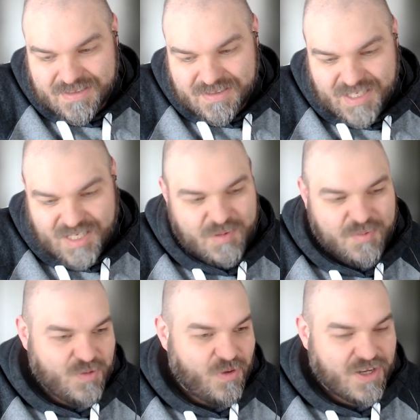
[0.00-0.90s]
getting
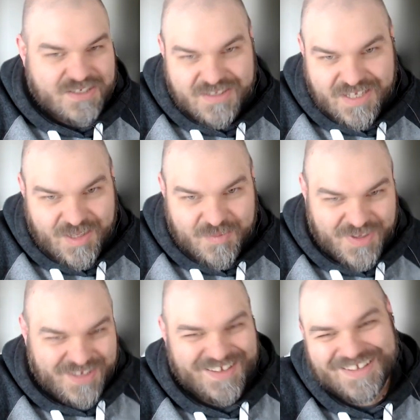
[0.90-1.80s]
people to watch the thing,
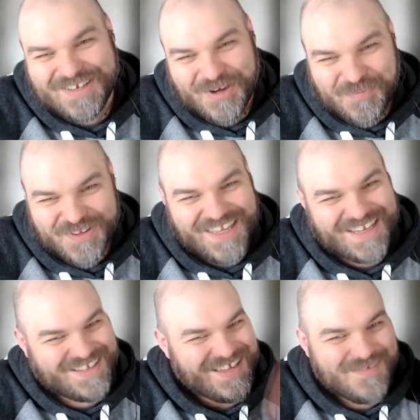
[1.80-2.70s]

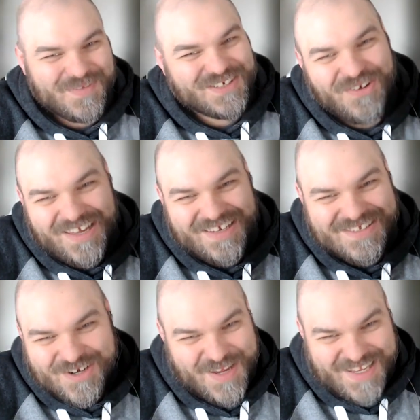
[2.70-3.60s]
but go ahead and
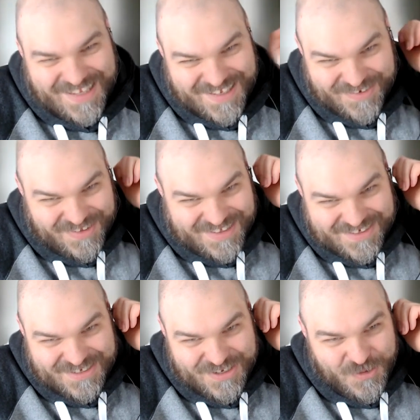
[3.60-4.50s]
start making it, like
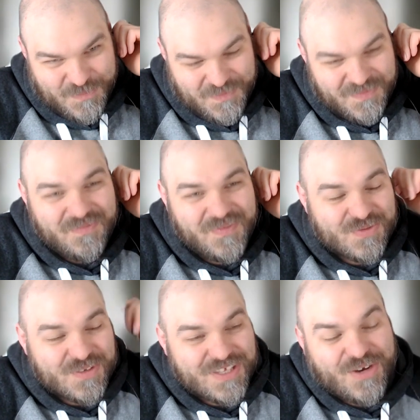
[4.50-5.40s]
there's
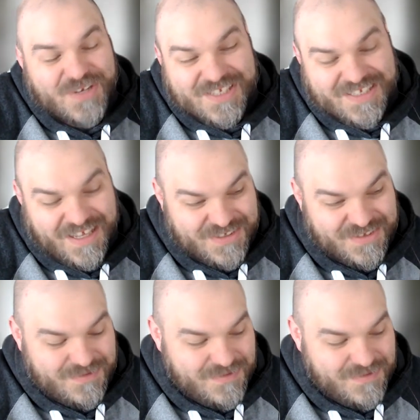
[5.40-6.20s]
really no reason not to.